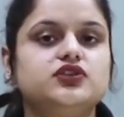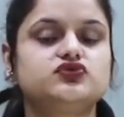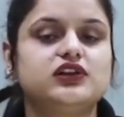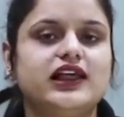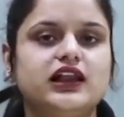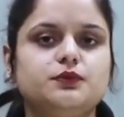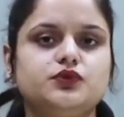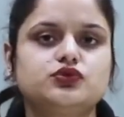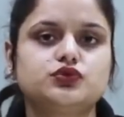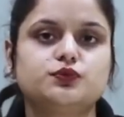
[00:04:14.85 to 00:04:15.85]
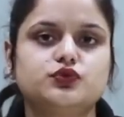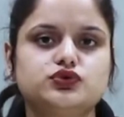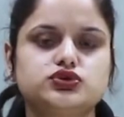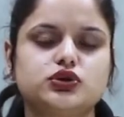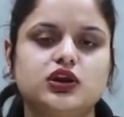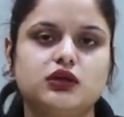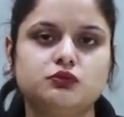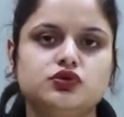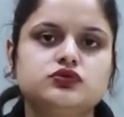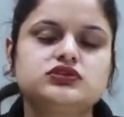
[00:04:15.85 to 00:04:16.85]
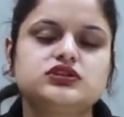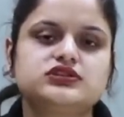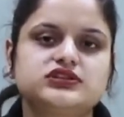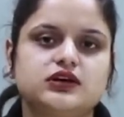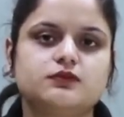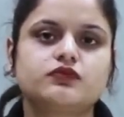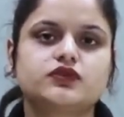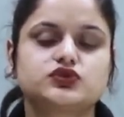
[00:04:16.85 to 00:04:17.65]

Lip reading: which will help you to boost your immune system,